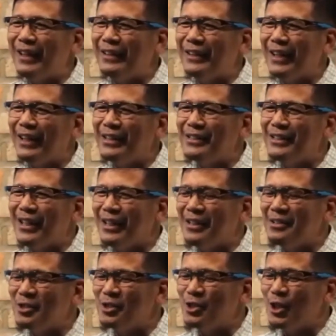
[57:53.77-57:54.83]
there's a
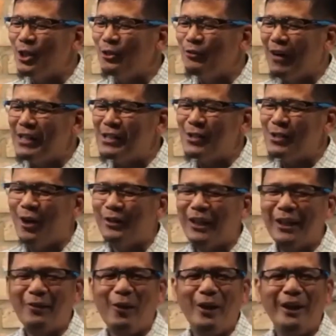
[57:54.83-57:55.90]
children's song,
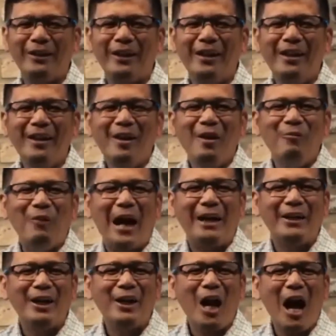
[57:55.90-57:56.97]
they call it
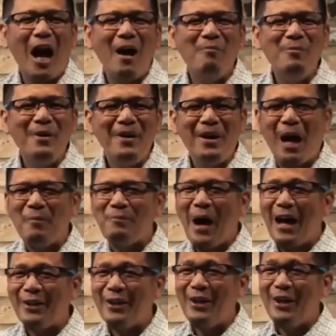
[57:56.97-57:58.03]
Father
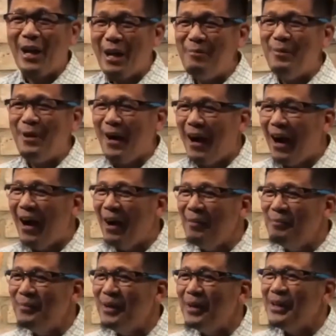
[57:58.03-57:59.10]

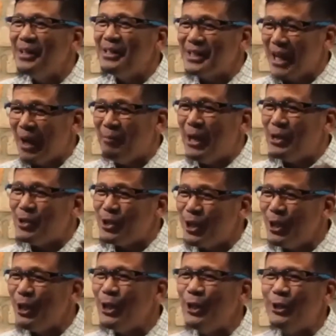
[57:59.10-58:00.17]
Abraham, seven
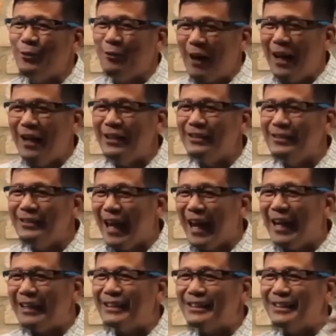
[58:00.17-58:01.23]
children,
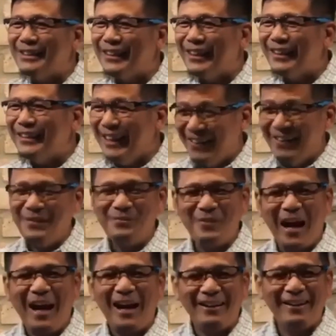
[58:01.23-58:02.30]
like, you know,
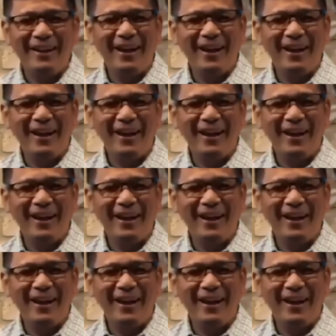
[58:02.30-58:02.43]
Father